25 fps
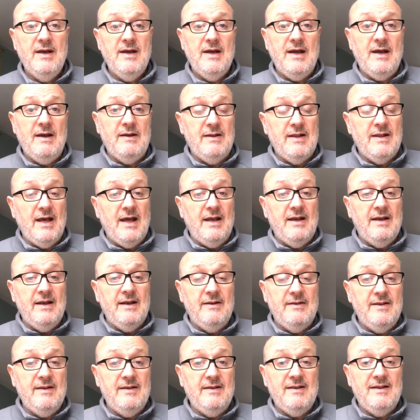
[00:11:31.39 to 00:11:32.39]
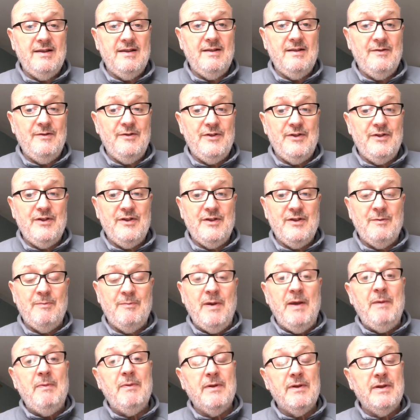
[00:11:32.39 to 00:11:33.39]
The
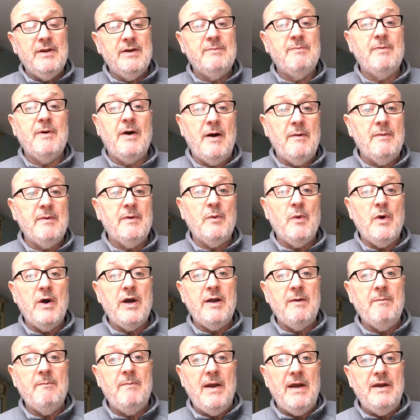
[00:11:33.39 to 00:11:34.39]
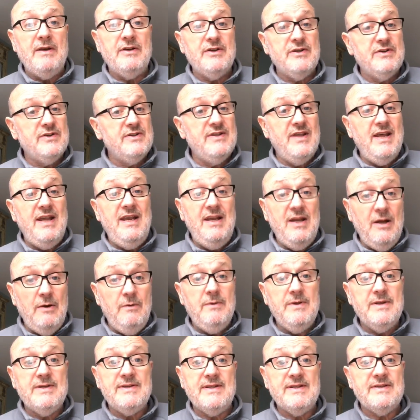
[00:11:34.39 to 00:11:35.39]
people at the Department of Work and Pensions, they know
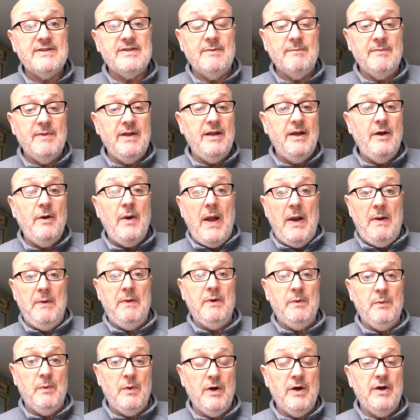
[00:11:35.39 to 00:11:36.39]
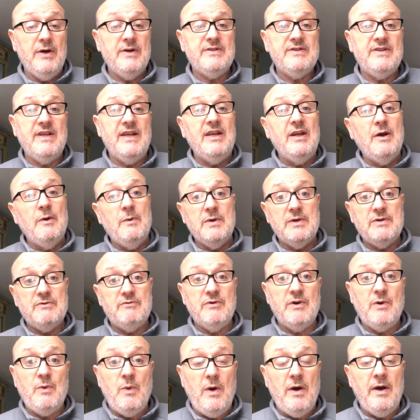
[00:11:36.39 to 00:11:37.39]
the system, they know how it works, they know what's
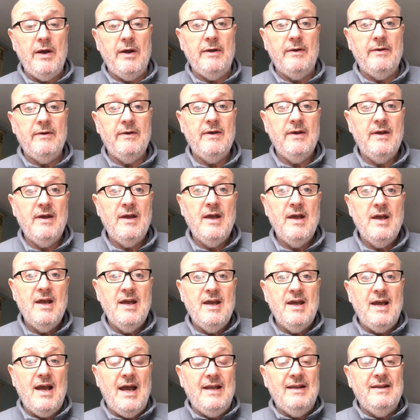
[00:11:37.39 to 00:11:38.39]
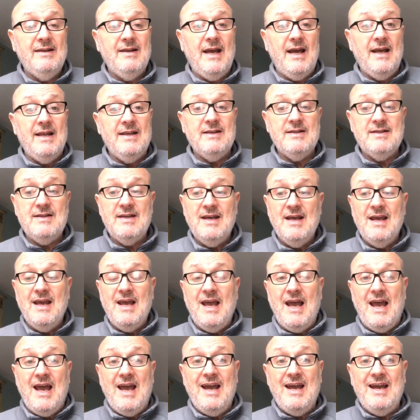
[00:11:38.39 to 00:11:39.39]
required. And
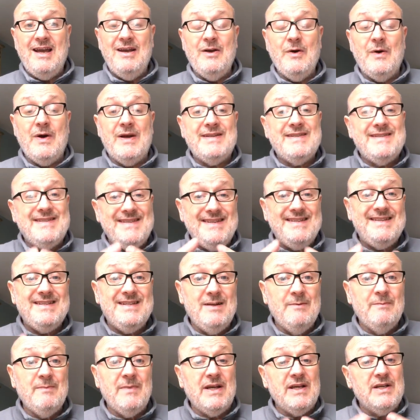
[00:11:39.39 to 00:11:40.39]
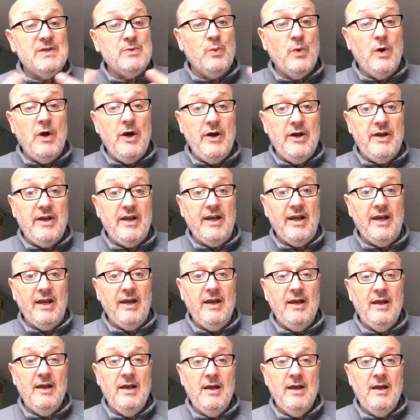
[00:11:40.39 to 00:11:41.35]
a system that is working